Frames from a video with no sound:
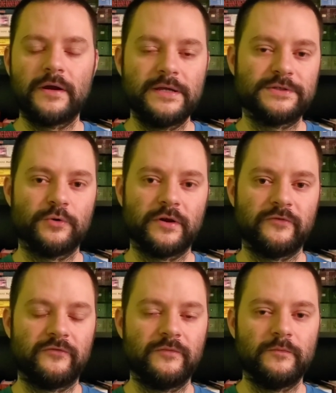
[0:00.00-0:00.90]
He sort
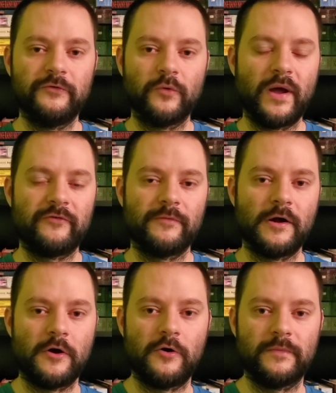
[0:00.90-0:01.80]
of moved away from
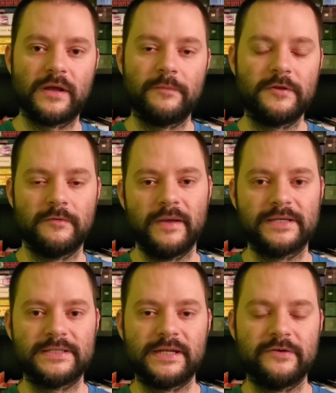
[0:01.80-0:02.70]
home, come to the big
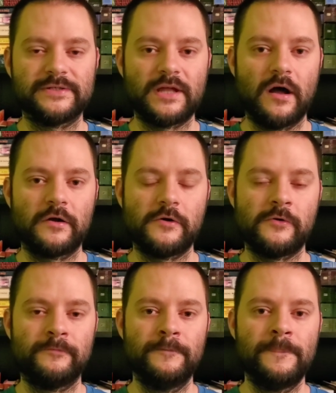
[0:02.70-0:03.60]
city of
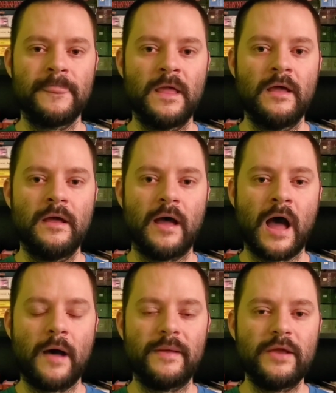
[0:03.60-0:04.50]
Stockholm.
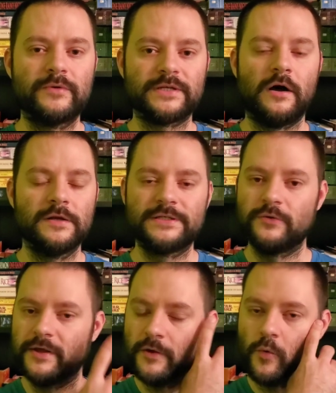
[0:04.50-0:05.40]
Um, he was also
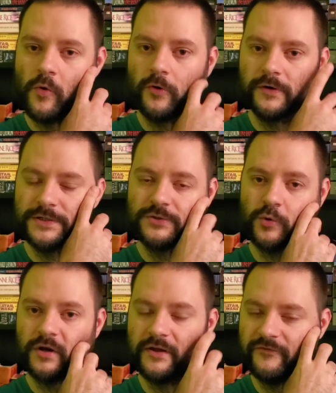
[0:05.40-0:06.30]
in the war,
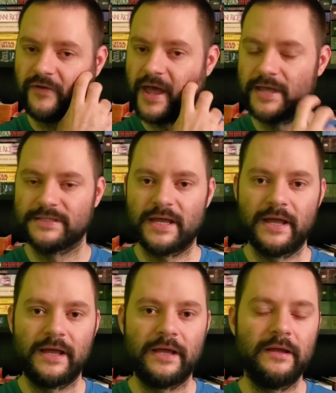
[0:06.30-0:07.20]
sort of as
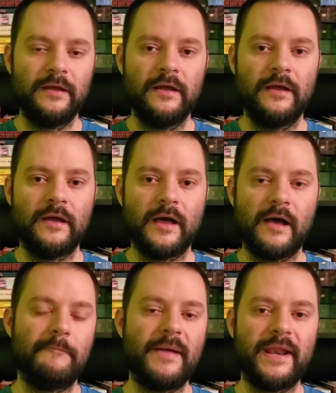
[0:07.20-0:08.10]
a, a
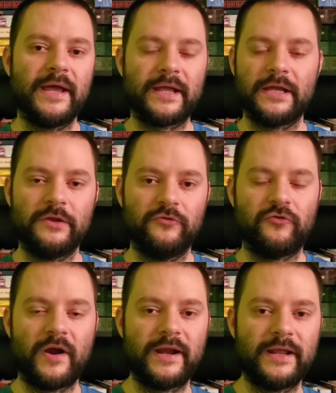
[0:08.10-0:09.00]
uh, medic in
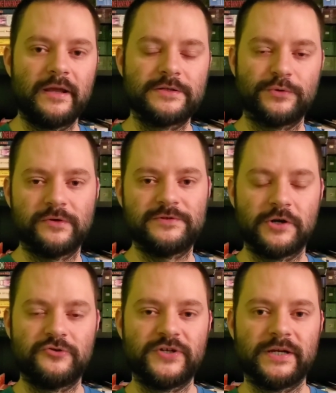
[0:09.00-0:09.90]
training, sort of
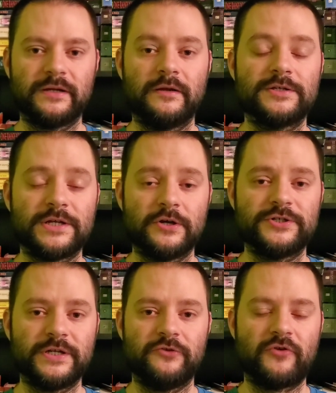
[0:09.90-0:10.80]
surgeon,
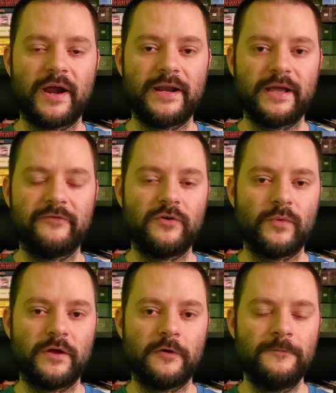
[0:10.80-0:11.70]
surgeon in training, if you
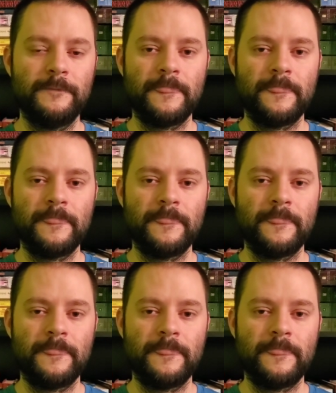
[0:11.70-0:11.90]
will.